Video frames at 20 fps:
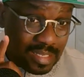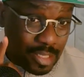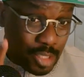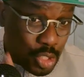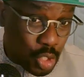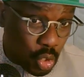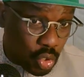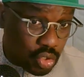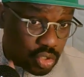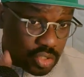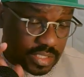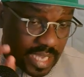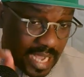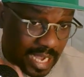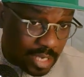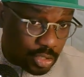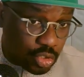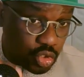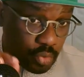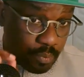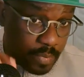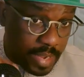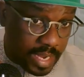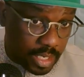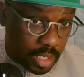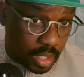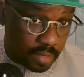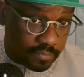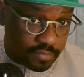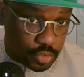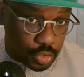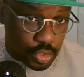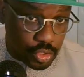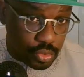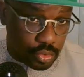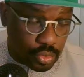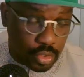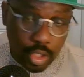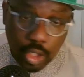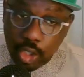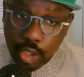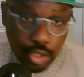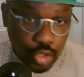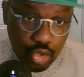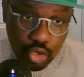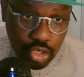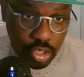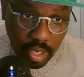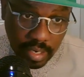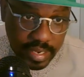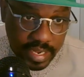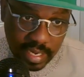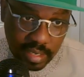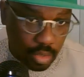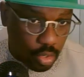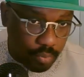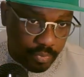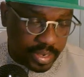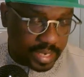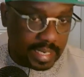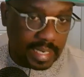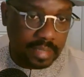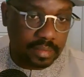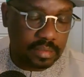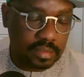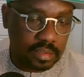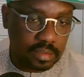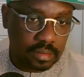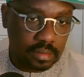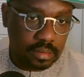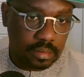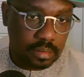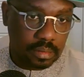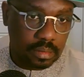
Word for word: knows how to make love to you. You don't need lubricants.